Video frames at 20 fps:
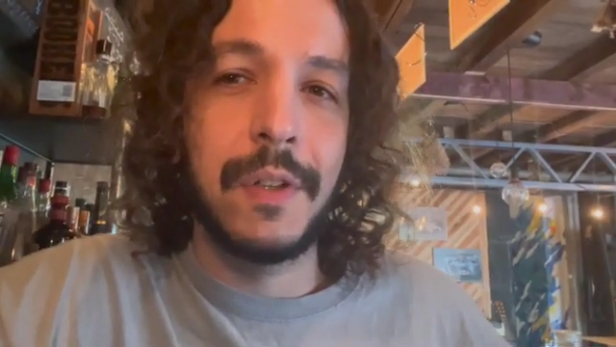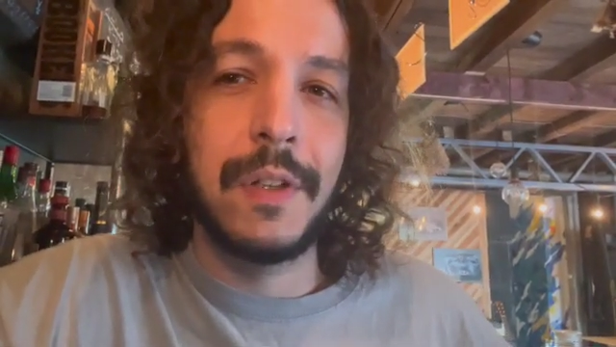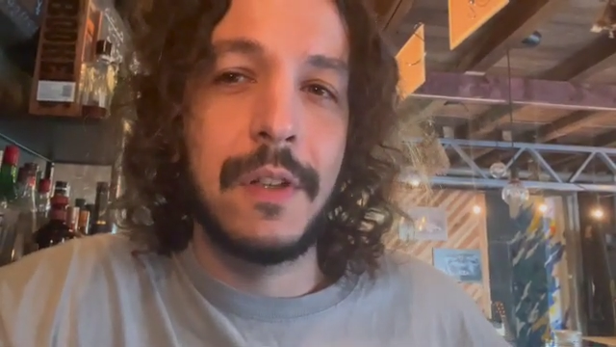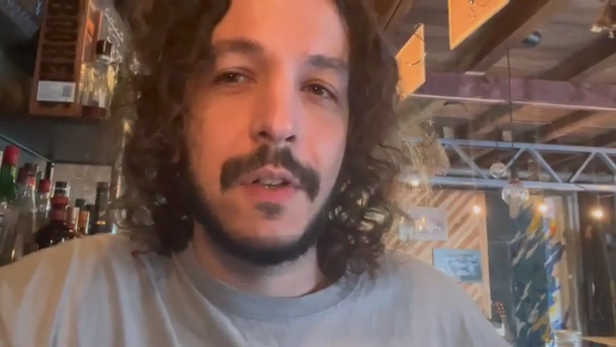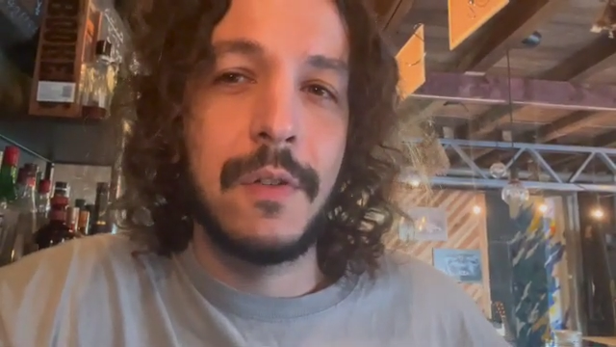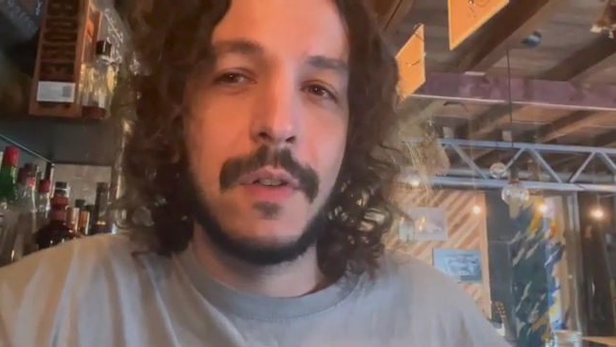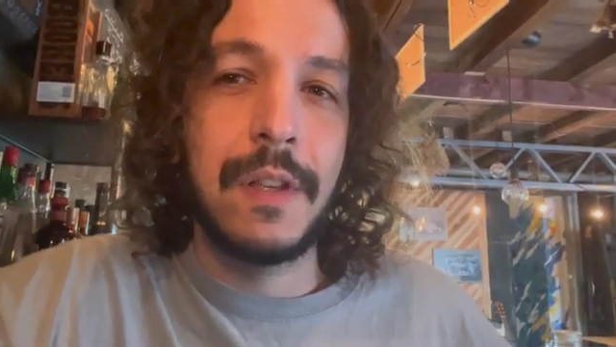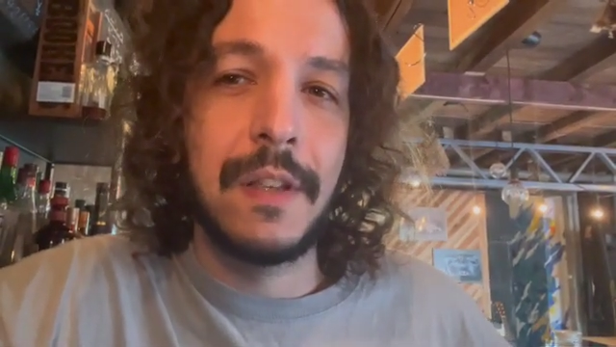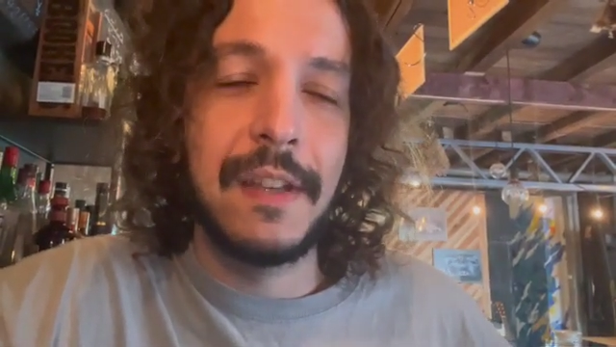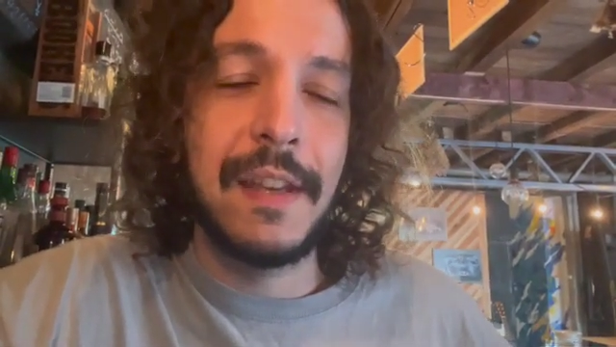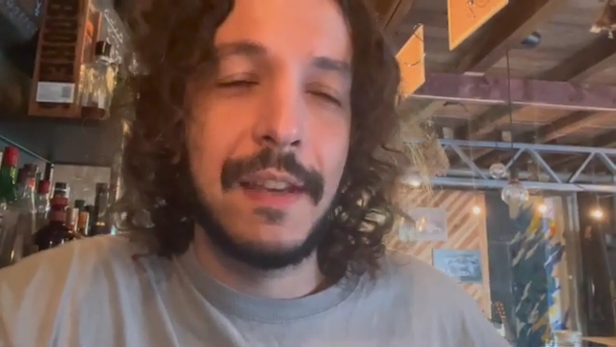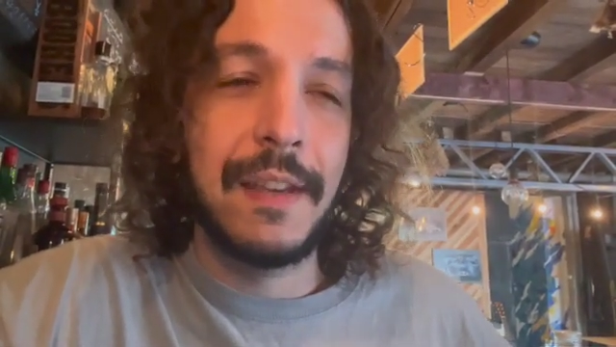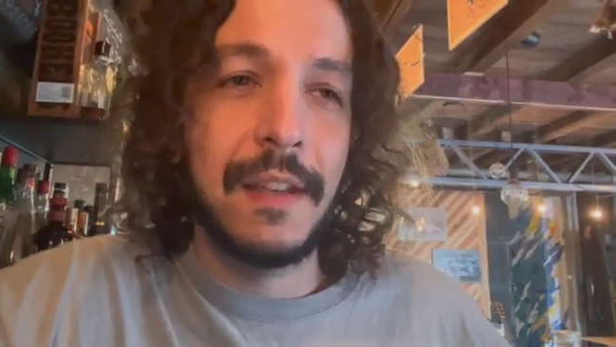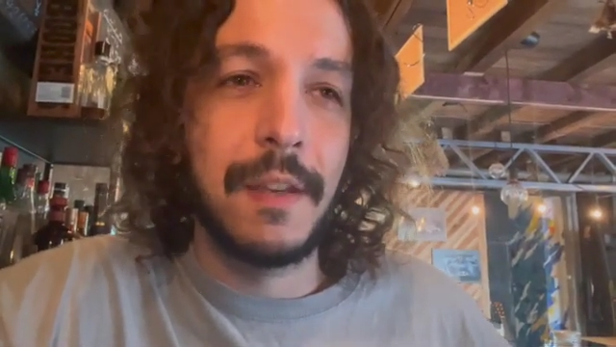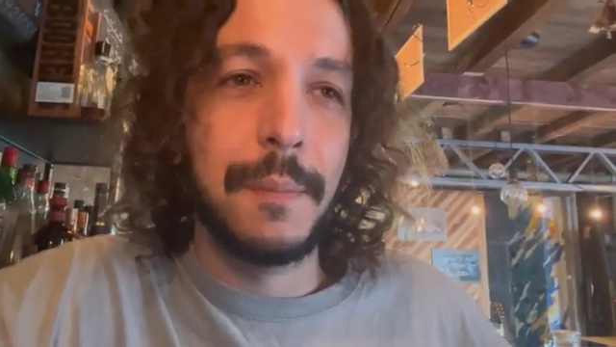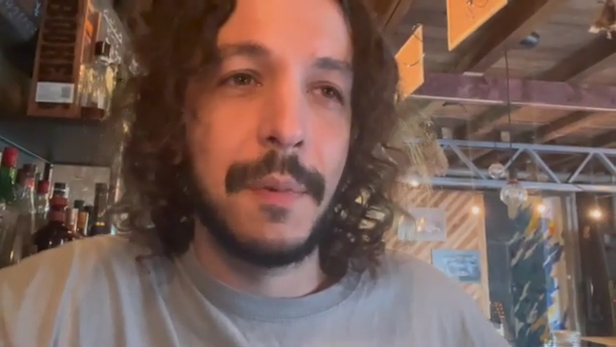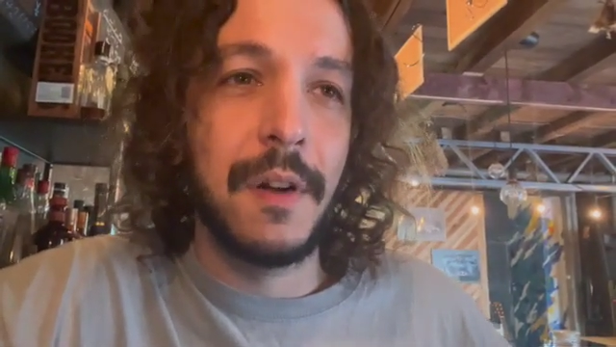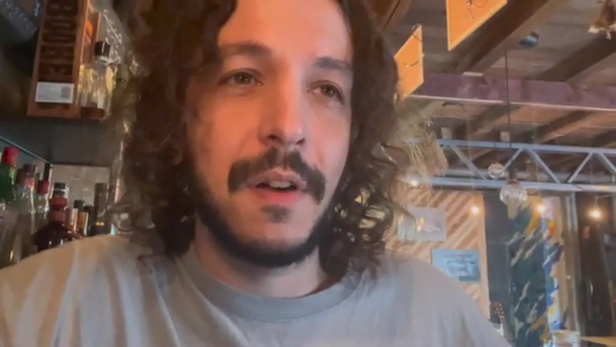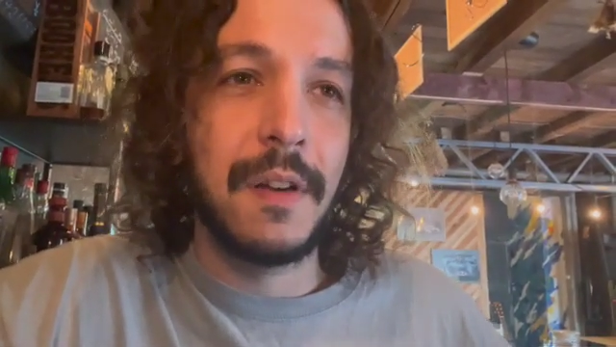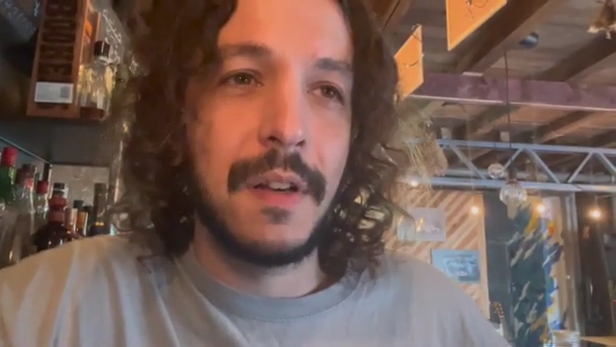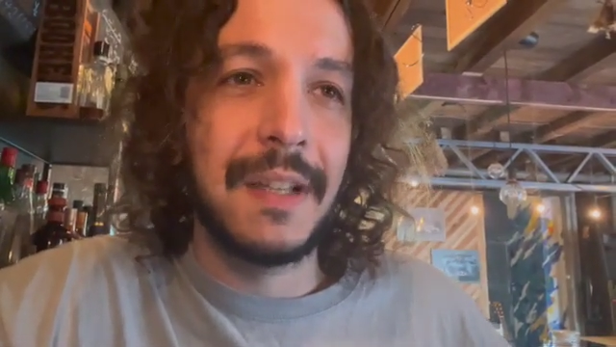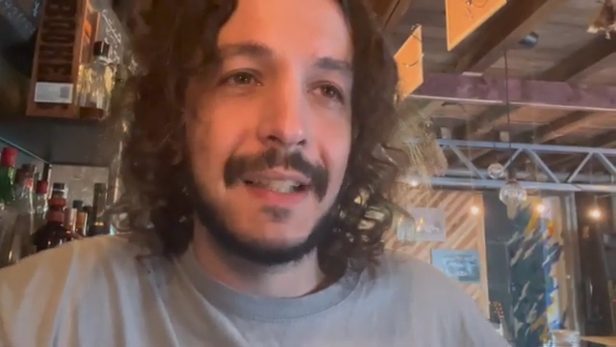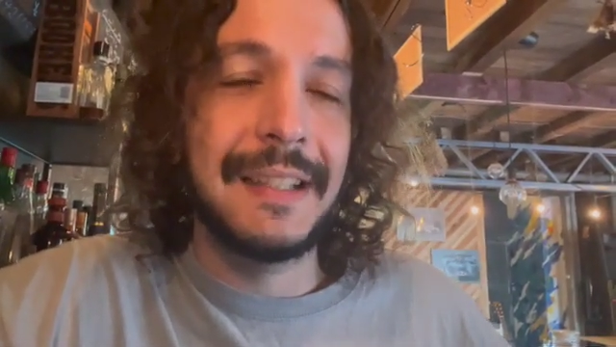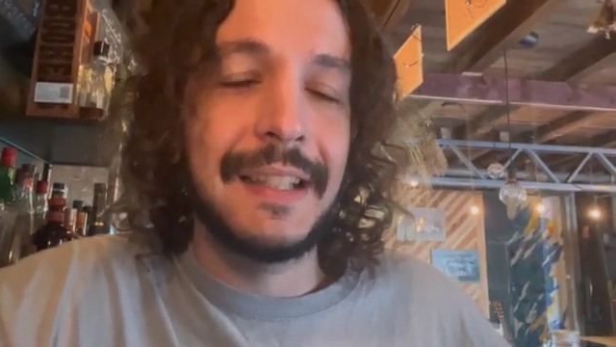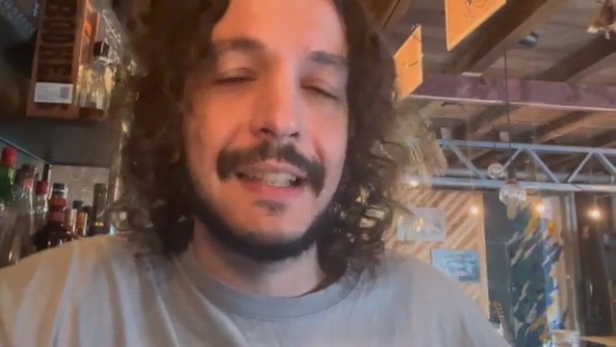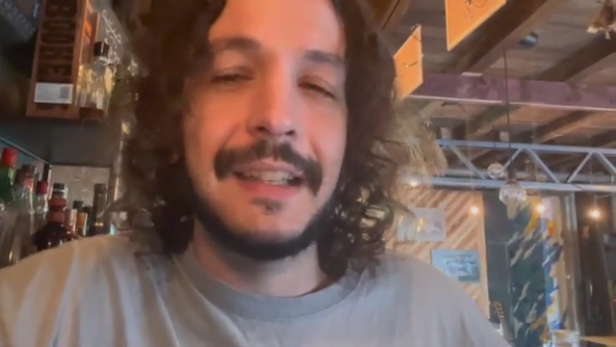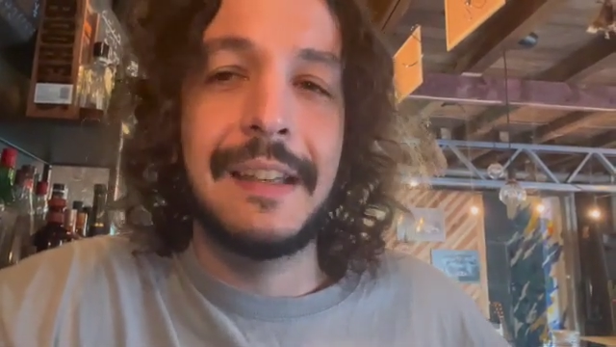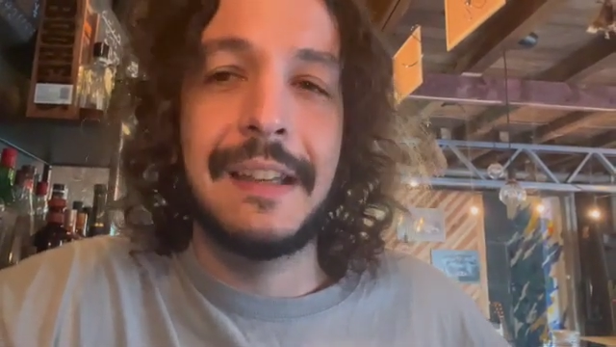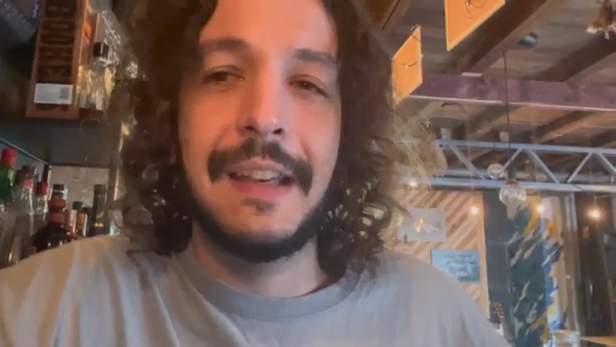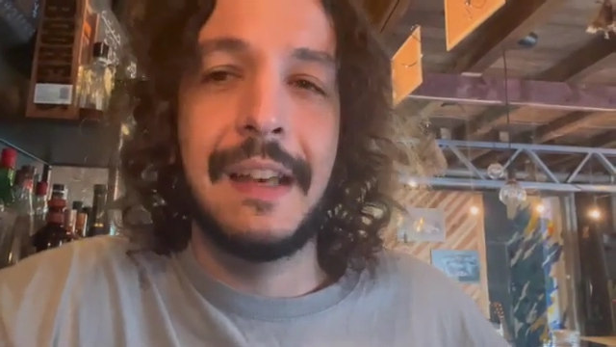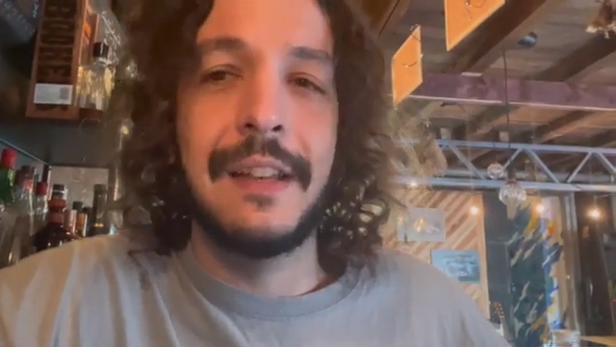and you can take it apart and clean it.